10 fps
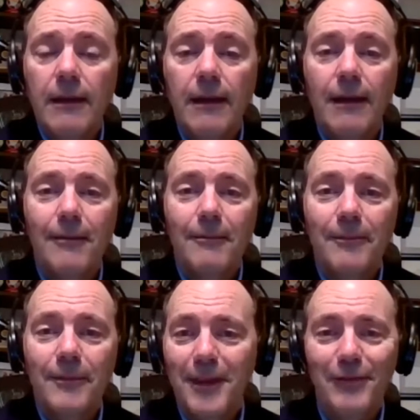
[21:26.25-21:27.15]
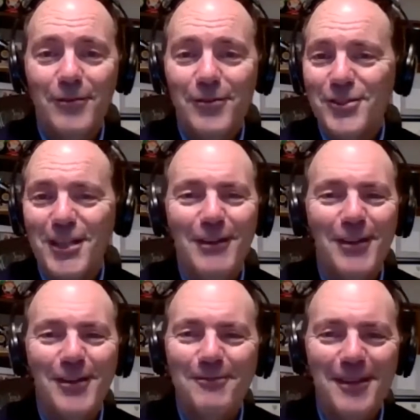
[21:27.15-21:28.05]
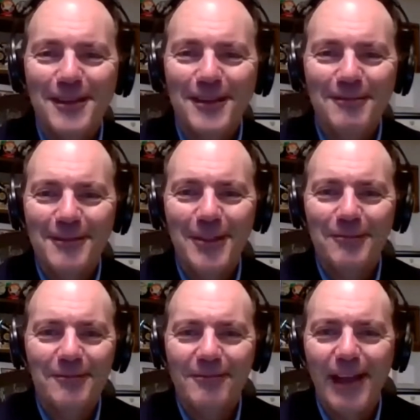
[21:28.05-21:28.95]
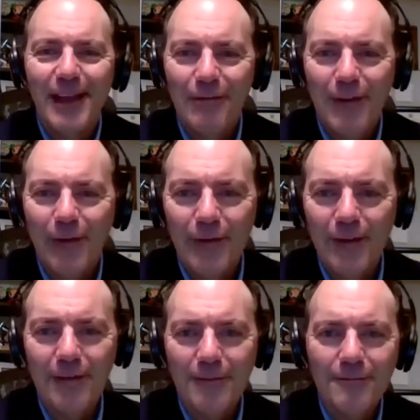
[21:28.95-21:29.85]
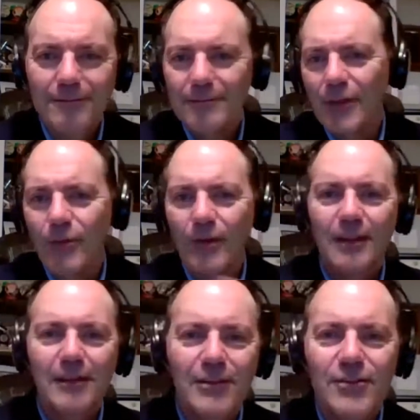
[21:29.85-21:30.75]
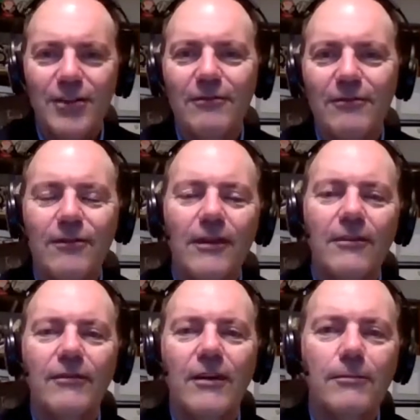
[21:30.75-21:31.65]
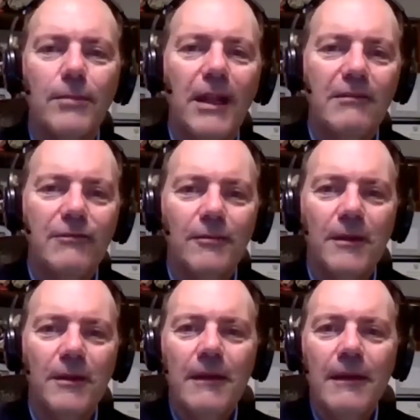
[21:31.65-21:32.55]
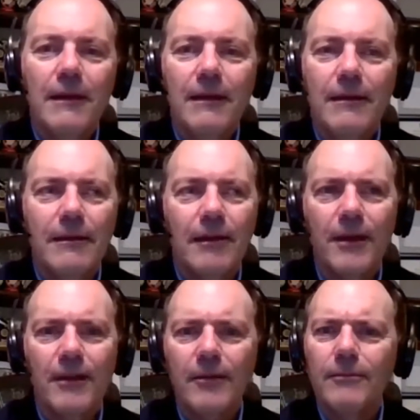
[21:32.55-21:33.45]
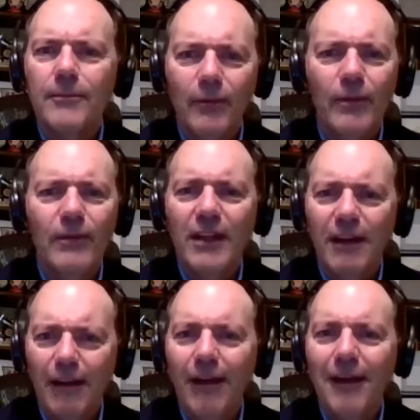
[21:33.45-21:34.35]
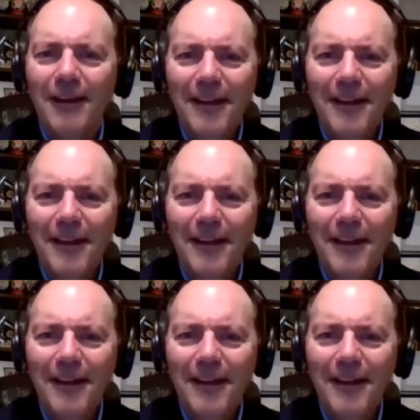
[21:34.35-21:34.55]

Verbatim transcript: um, even just giving them the you know the half hour little orientation of of our platform i'm kind of going boy we've done a lot